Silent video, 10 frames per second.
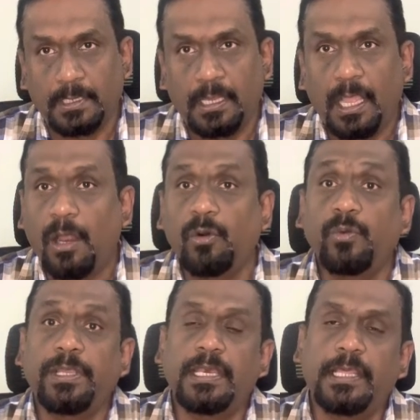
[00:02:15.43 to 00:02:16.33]
How do
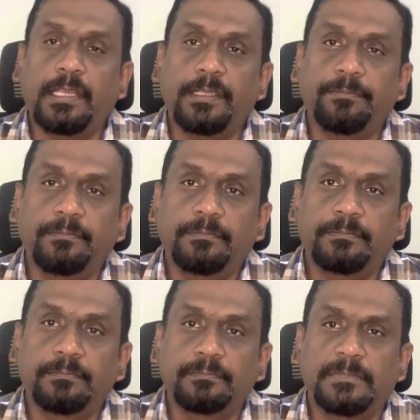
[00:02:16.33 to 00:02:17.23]
we clear
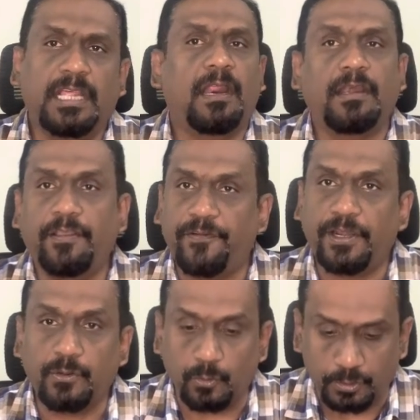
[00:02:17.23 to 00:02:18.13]
them? There are
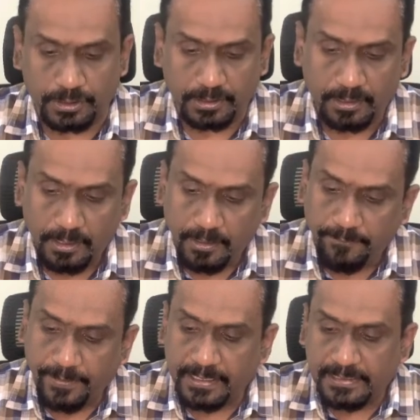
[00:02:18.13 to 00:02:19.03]
different codes.
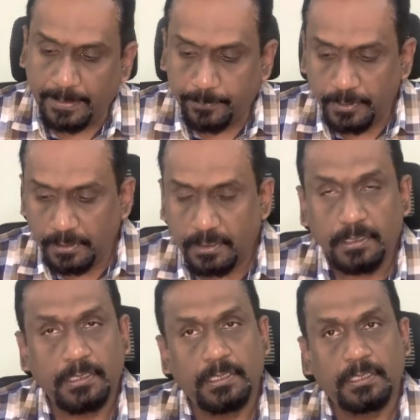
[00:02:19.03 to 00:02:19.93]
For
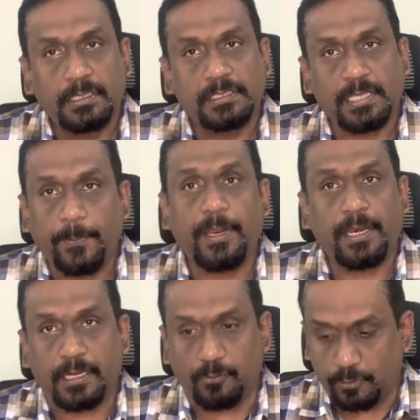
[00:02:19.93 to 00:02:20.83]
example, supplier
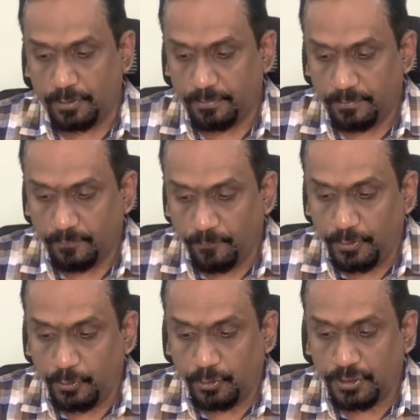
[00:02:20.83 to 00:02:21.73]
account, we
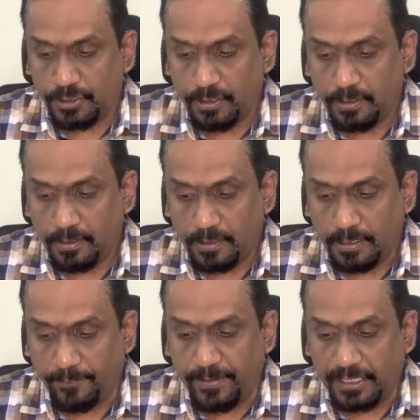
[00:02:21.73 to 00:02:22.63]
use
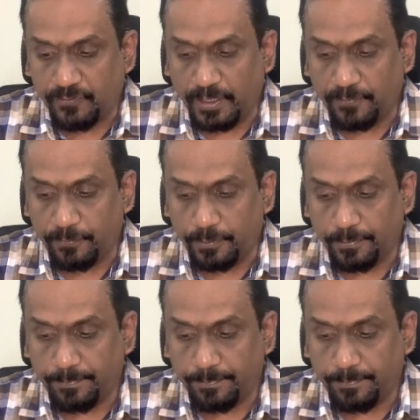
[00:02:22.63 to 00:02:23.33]
F-44